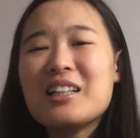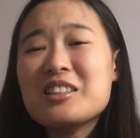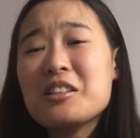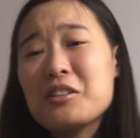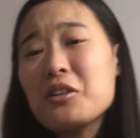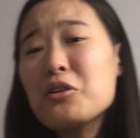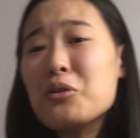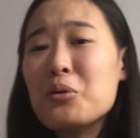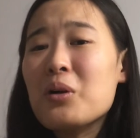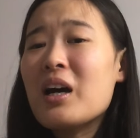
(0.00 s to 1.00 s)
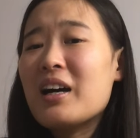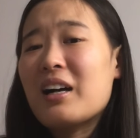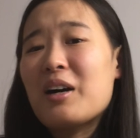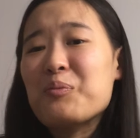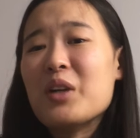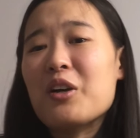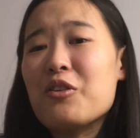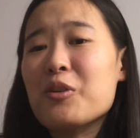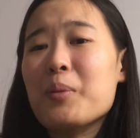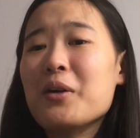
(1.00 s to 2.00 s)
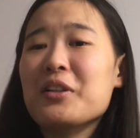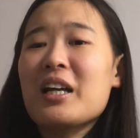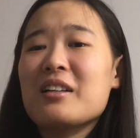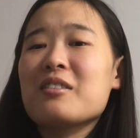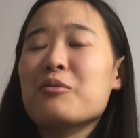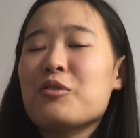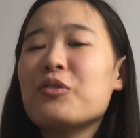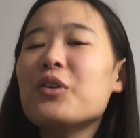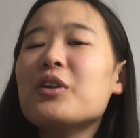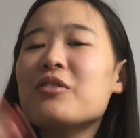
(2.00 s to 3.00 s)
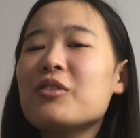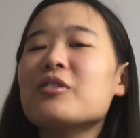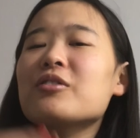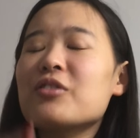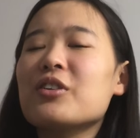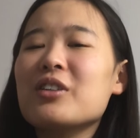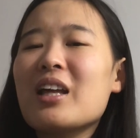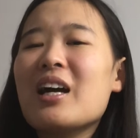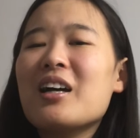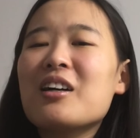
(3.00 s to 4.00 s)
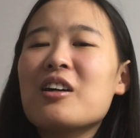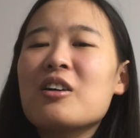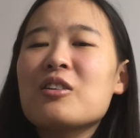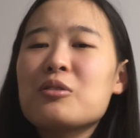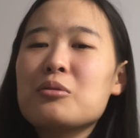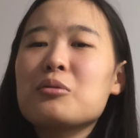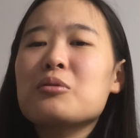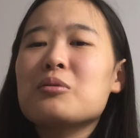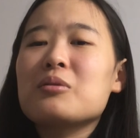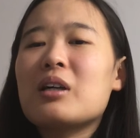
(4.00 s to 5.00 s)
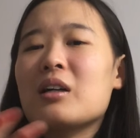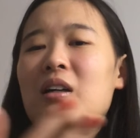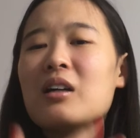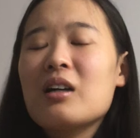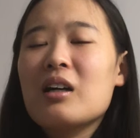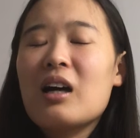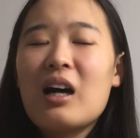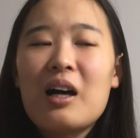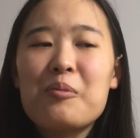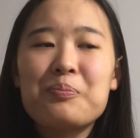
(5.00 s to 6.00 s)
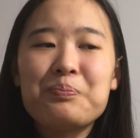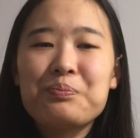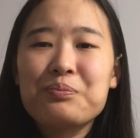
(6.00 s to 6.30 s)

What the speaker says: ICU, they go from pancreatitis with fluid to um,